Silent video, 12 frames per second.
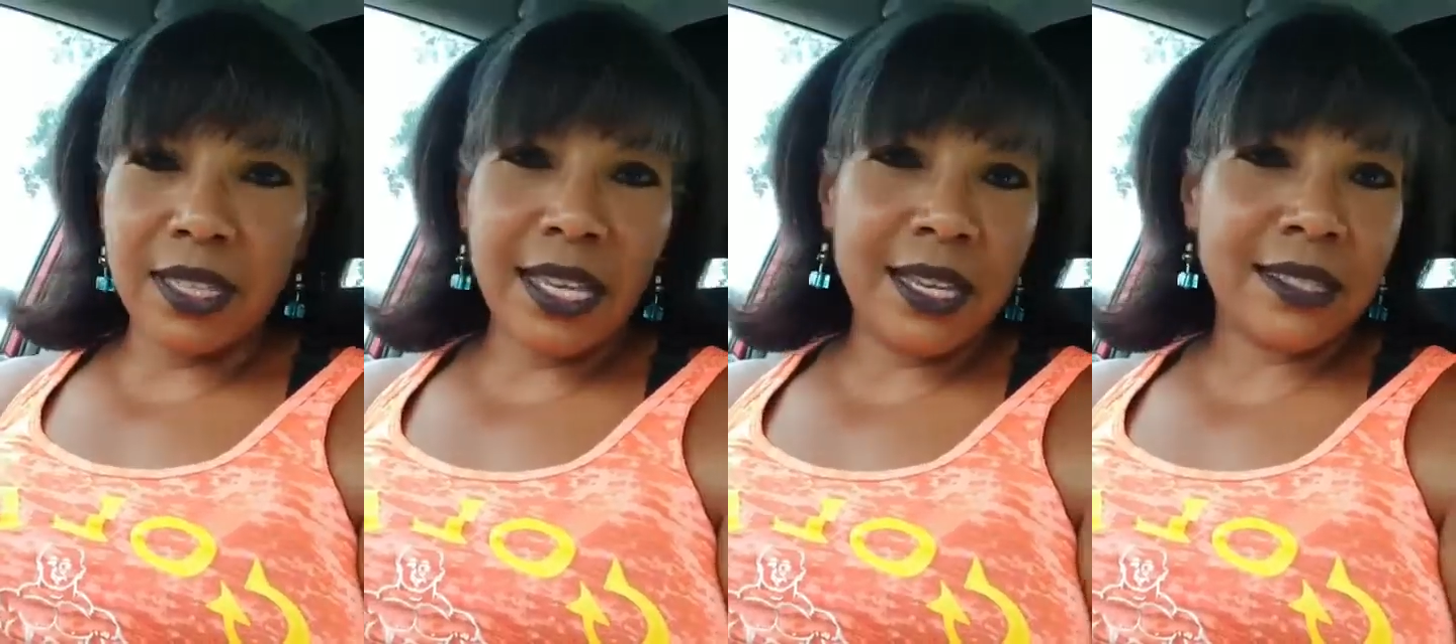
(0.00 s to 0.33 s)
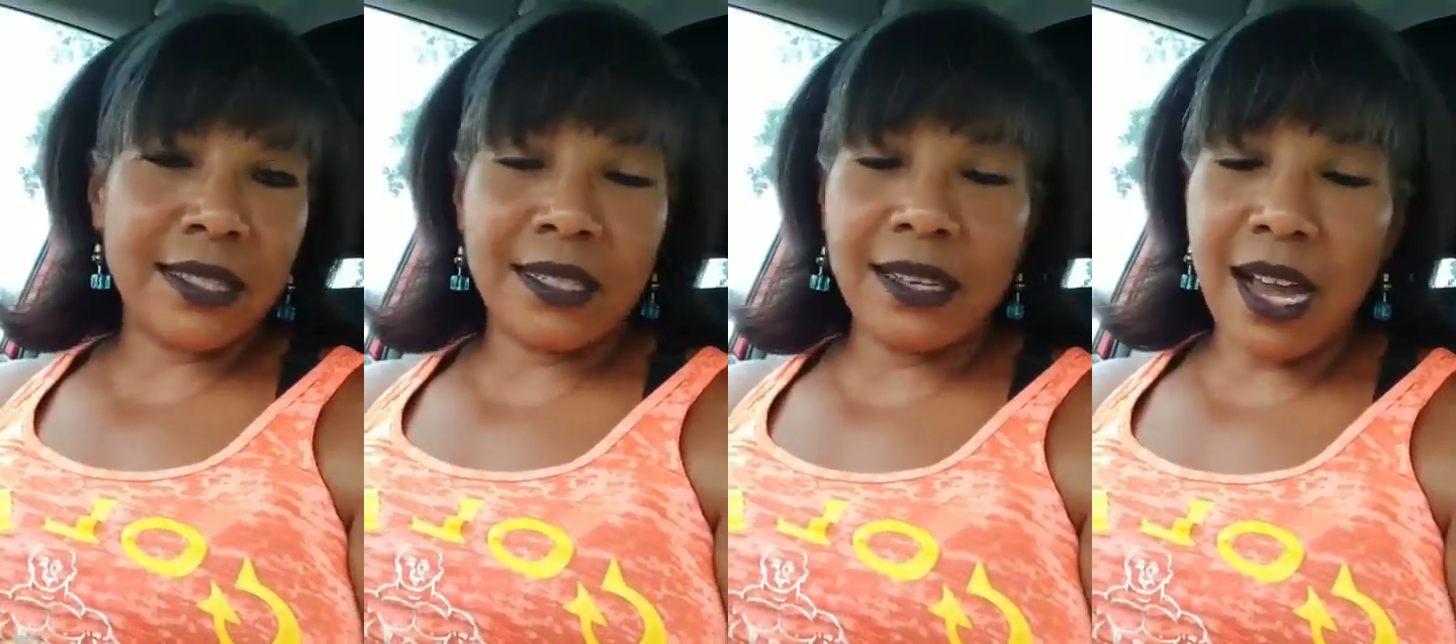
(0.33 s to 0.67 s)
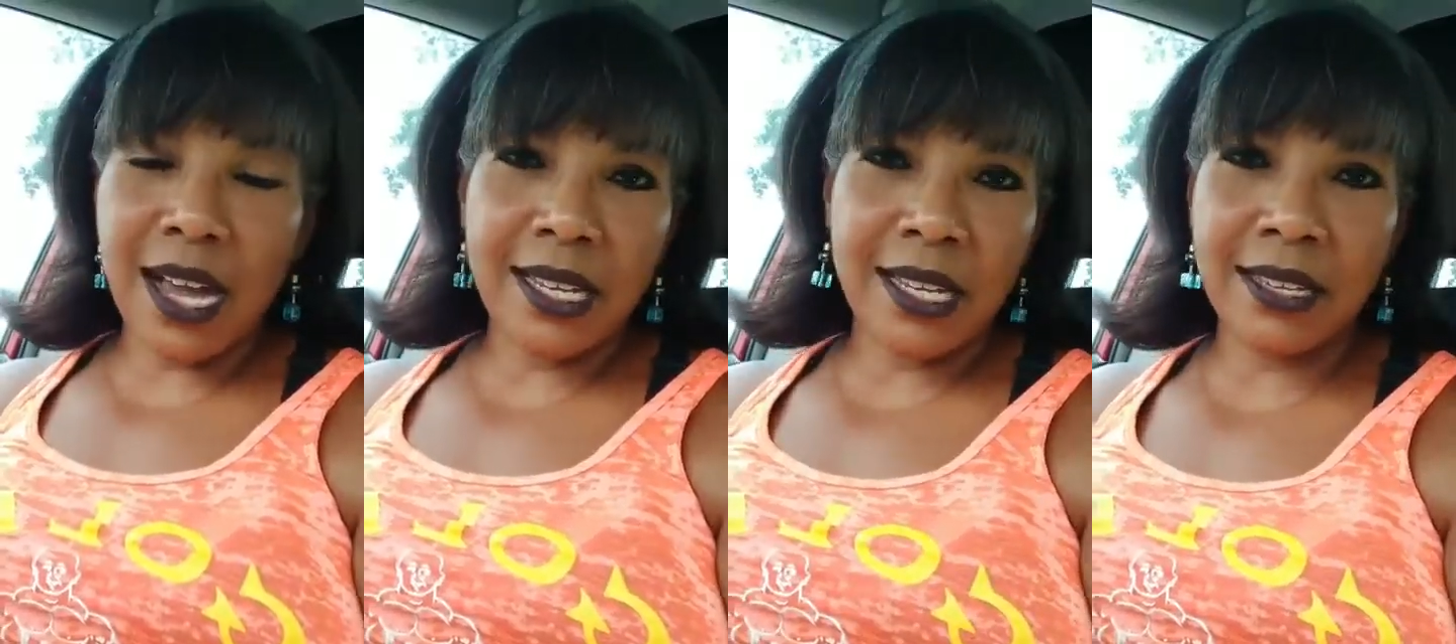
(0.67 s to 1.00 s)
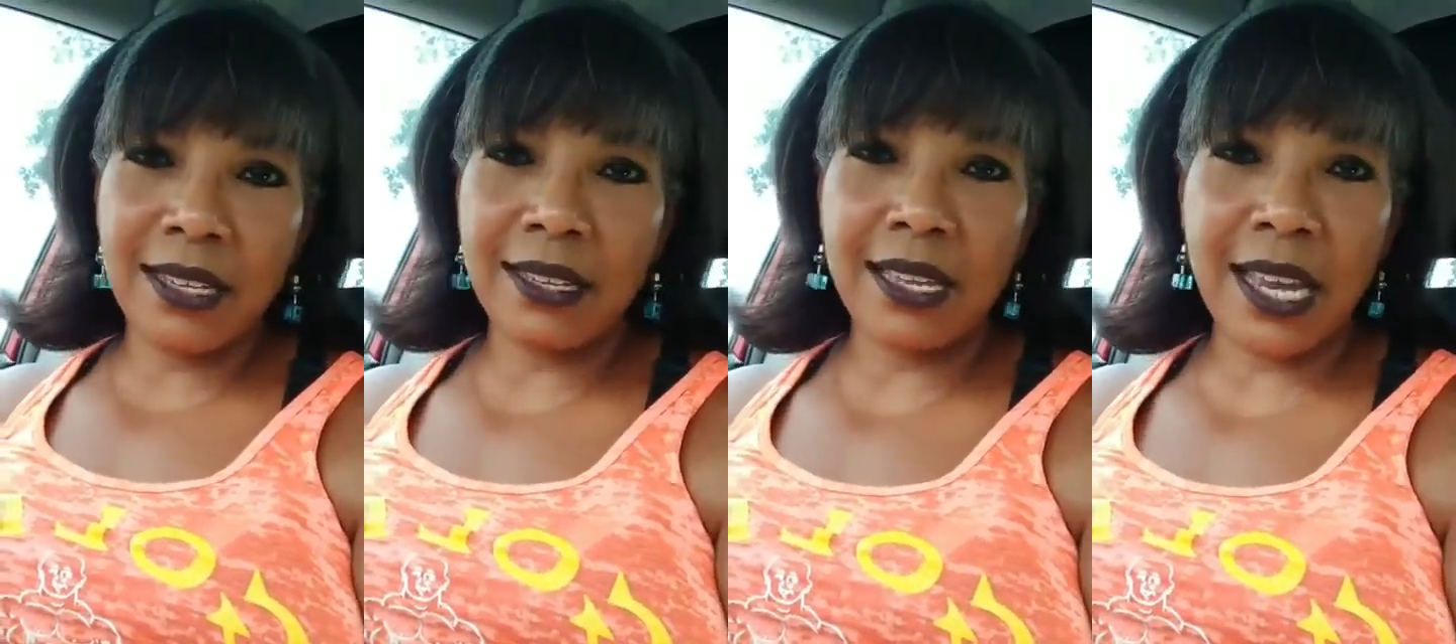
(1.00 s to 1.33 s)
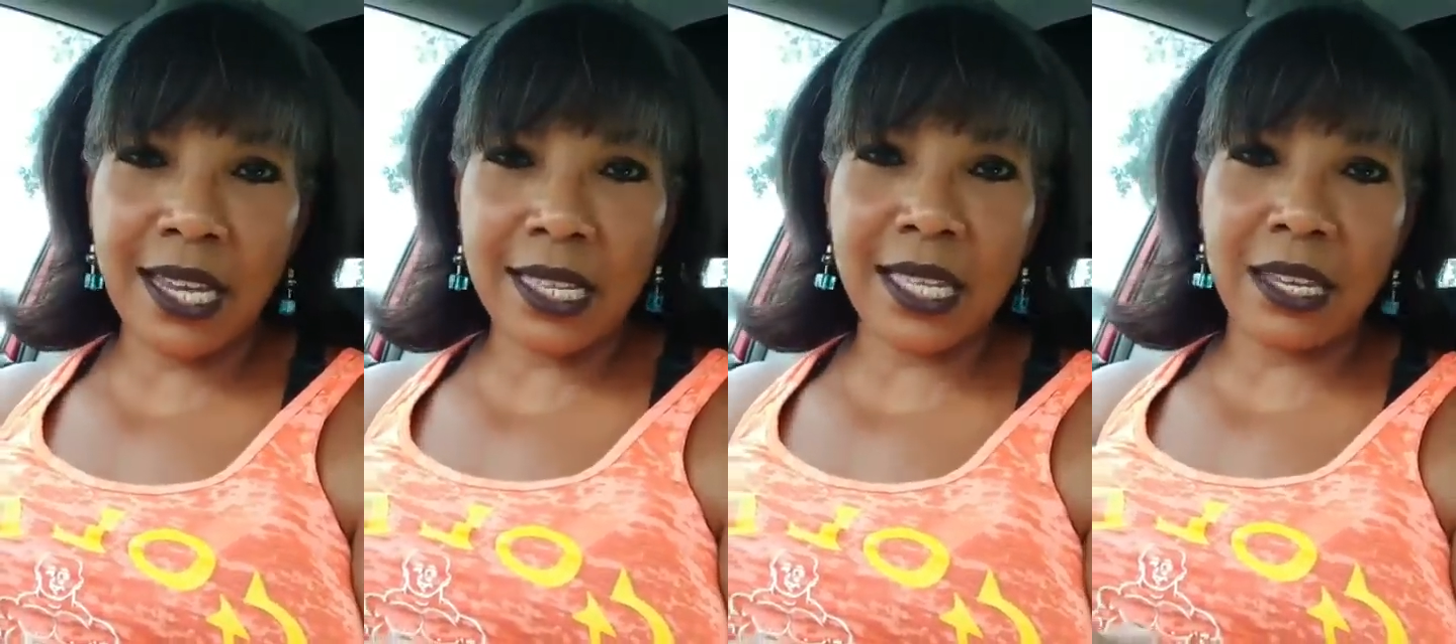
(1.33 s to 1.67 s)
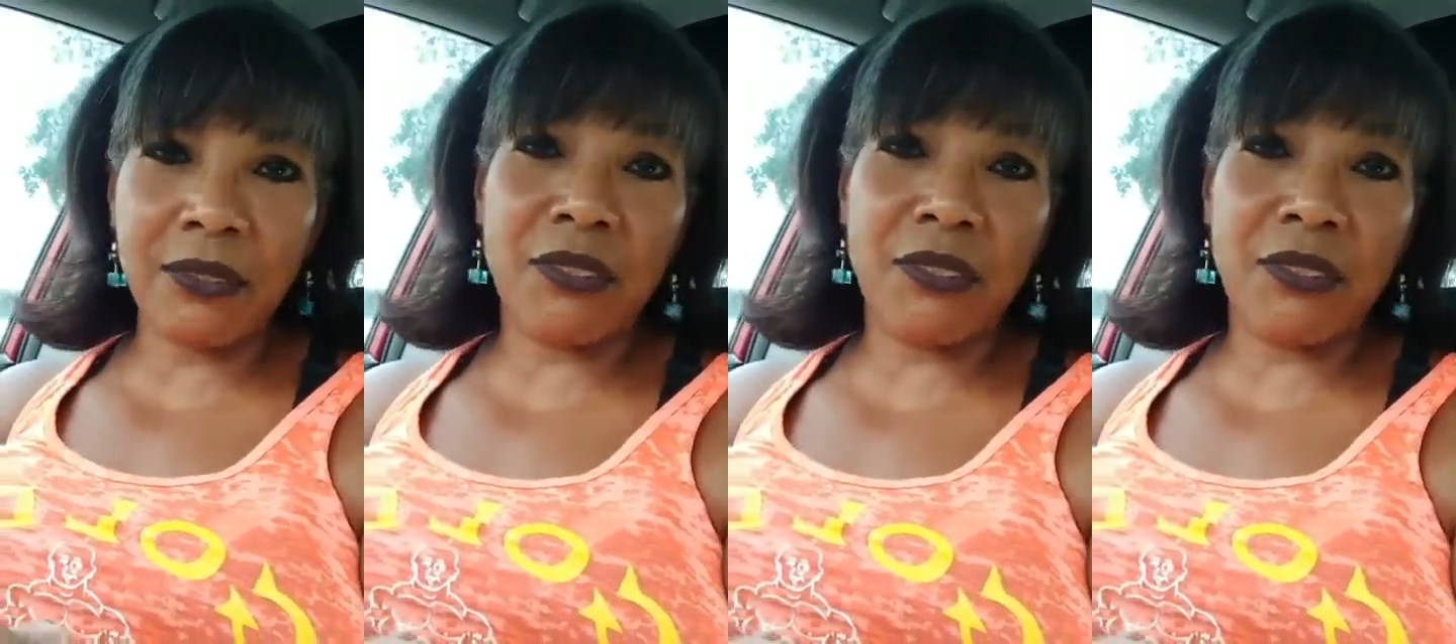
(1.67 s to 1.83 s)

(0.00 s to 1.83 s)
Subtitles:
And it's not anything